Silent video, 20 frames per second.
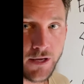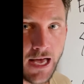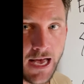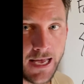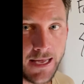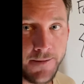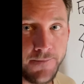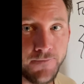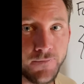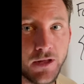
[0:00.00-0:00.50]

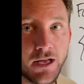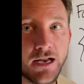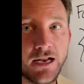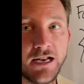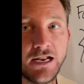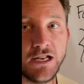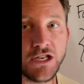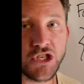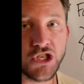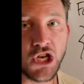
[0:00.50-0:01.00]
okay?
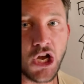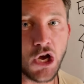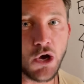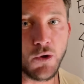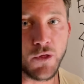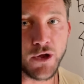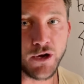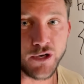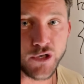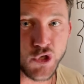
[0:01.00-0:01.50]
So
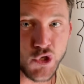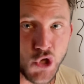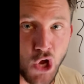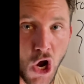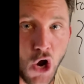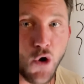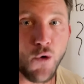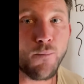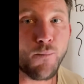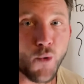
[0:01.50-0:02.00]
there's
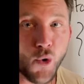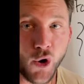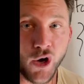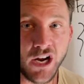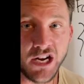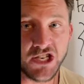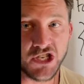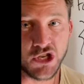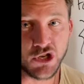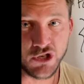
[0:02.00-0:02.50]
no
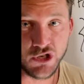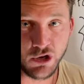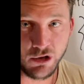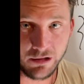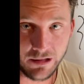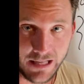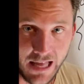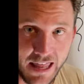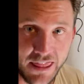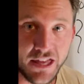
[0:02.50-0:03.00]
mortgage, there's no
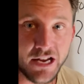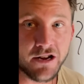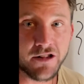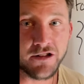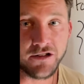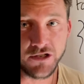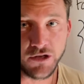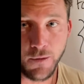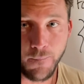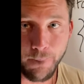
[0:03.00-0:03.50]
lender,
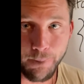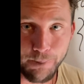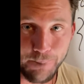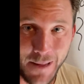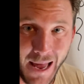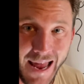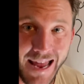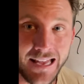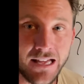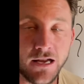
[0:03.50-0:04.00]
there's no
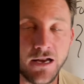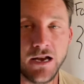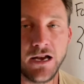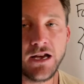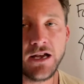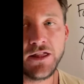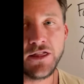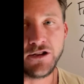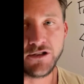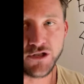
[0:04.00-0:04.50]
bank,
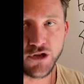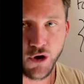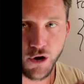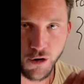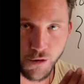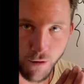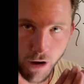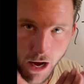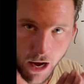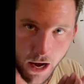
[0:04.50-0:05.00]
there's
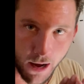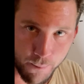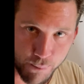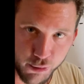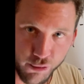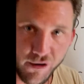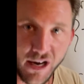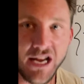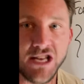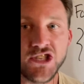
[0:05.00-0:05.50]
no
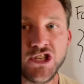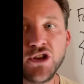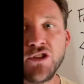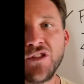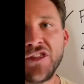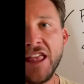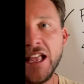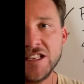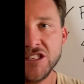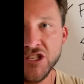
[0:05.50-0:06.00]
appraisal
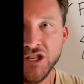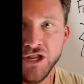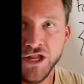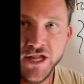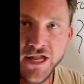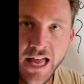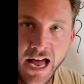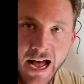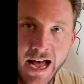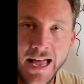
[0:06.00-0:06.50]
that's
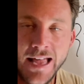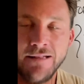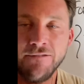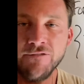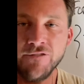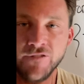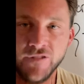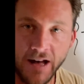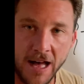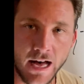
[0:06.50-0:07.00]
not
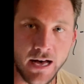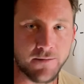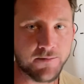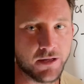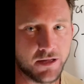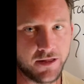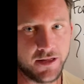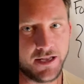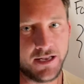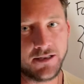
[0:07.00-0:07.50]
involved
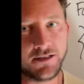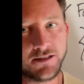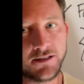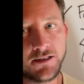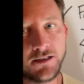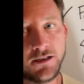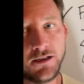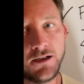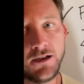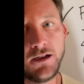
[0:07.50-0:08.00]
in this.
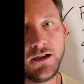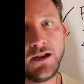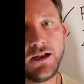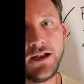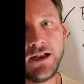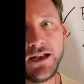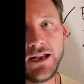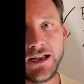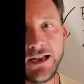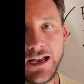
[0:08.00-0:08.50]

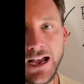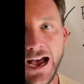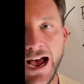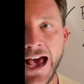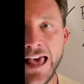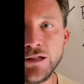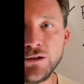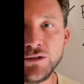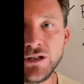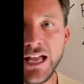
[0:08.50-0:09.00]
I
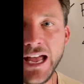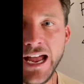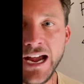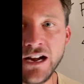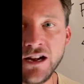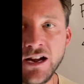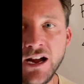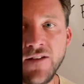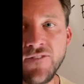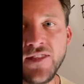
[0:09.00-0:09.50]
don't
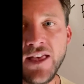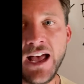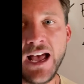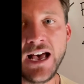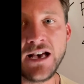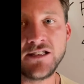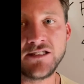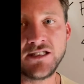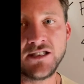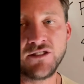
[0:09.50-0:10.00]
care if the
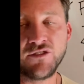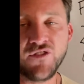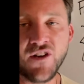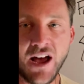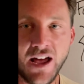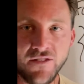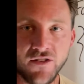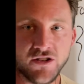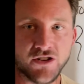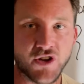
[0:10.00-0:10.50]
house is
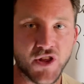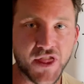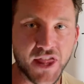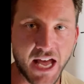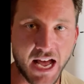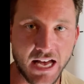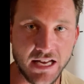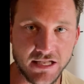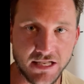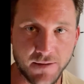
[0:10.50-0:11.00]

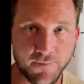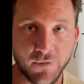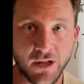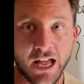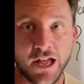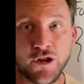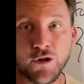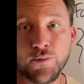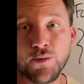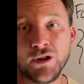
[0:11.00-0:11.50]
$500,000
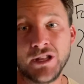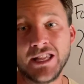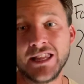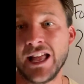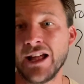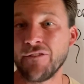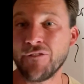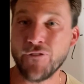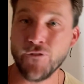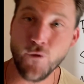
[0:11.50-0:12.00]
and you're putting
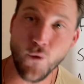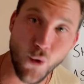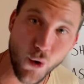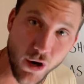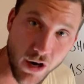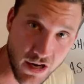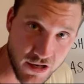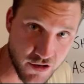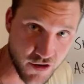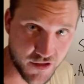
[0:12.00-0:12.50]
down
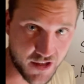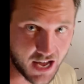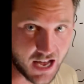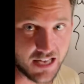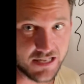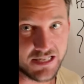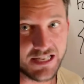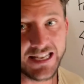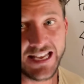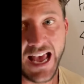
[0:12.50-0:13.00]

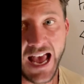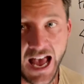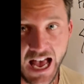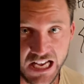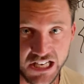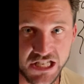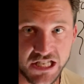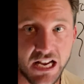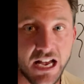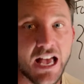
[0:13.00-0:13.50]
$400,000
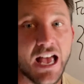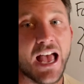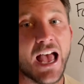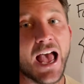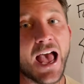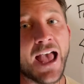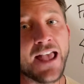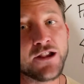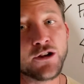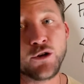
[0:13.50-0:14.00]
cash
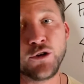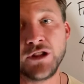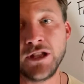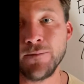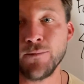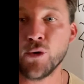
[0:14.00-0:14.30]
and you're only